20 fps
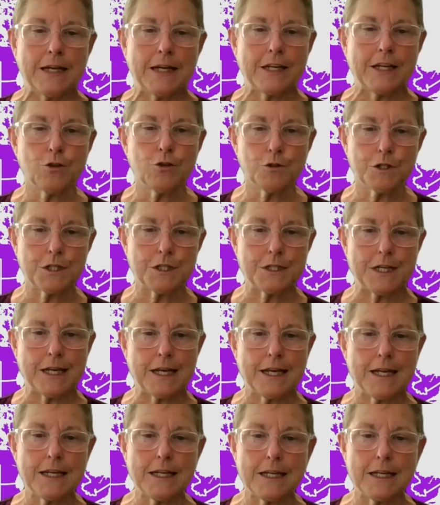Here
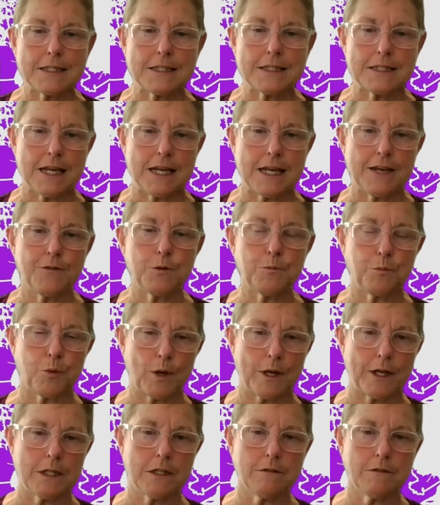today is David
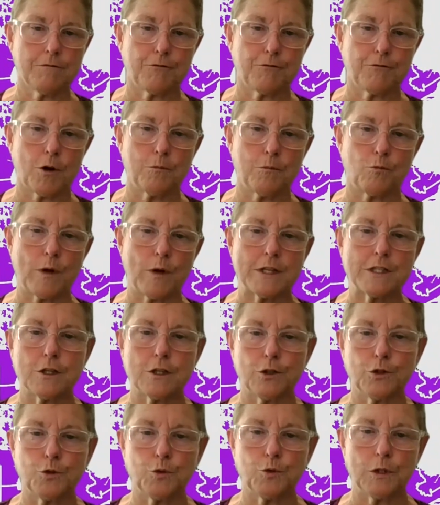Brannen from
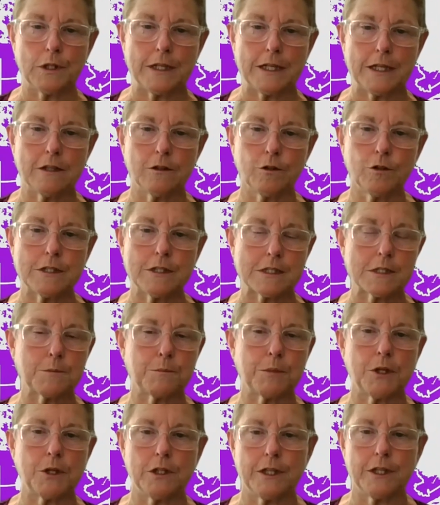Resolute Legal
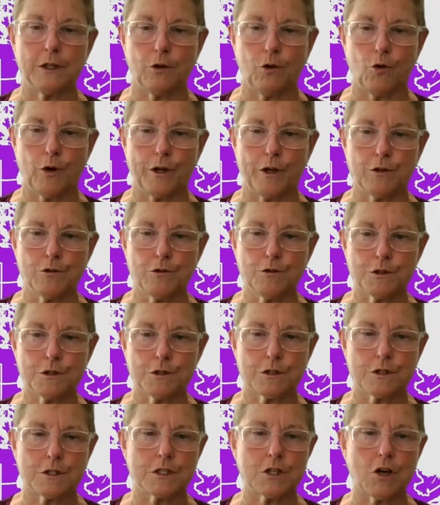Disability
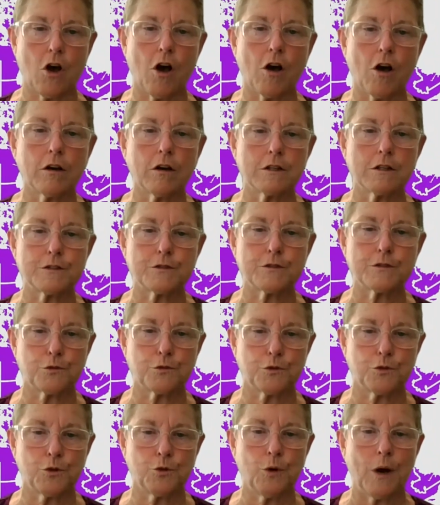Lawyers to talk us
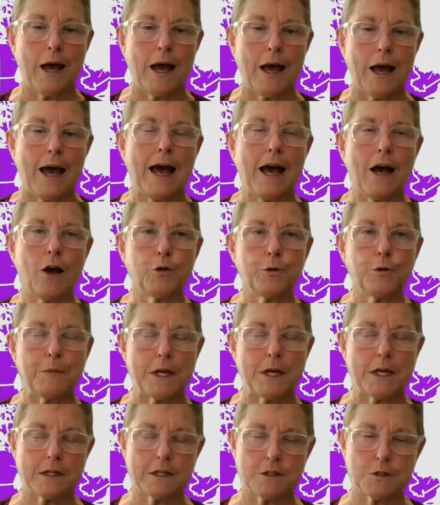through how to
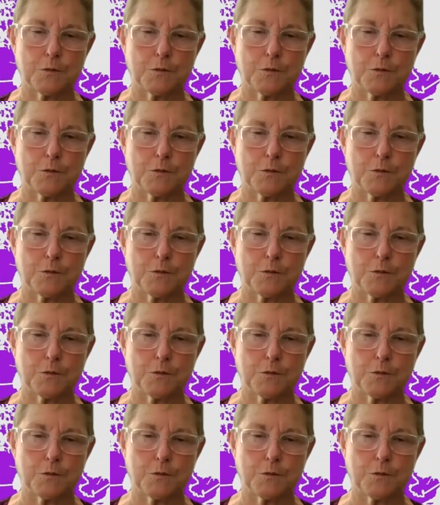make